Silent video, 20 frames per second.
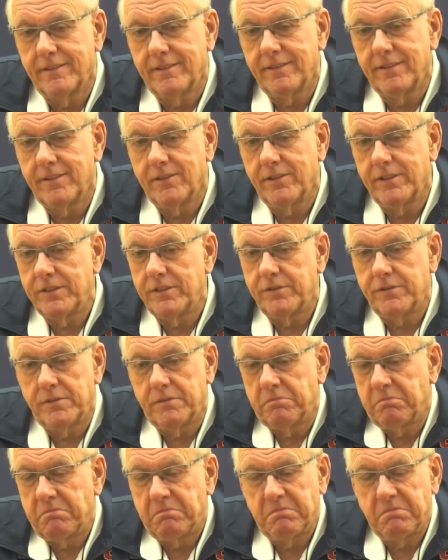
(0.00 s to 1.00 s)

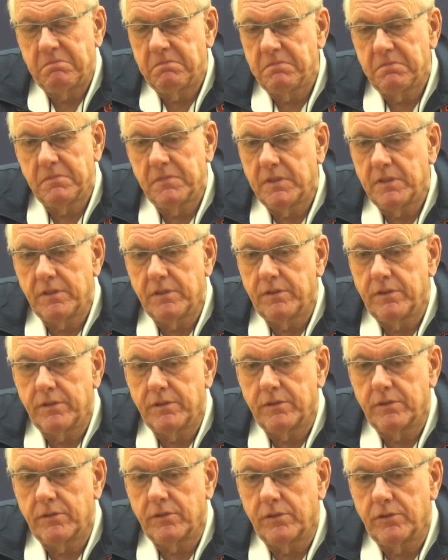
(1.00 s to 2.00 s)
he's
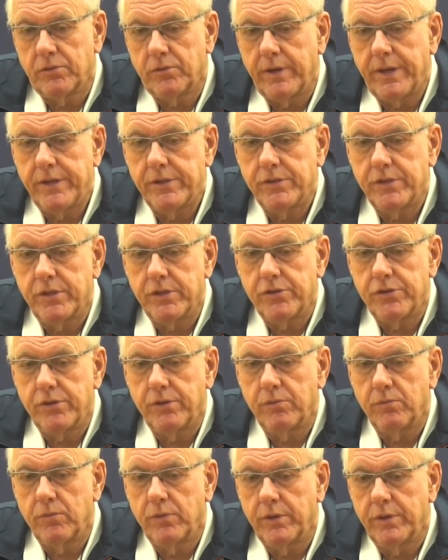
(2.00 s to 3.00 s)
the
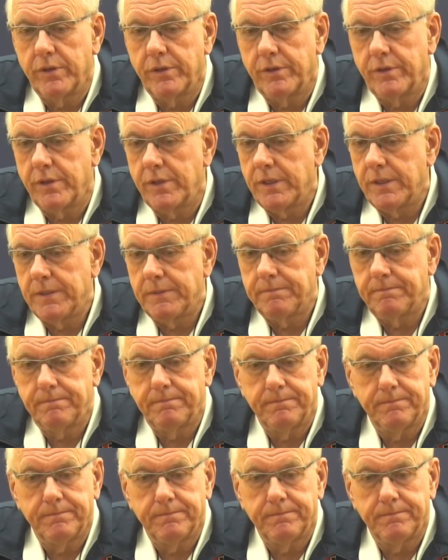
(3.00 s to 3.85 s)
transition with him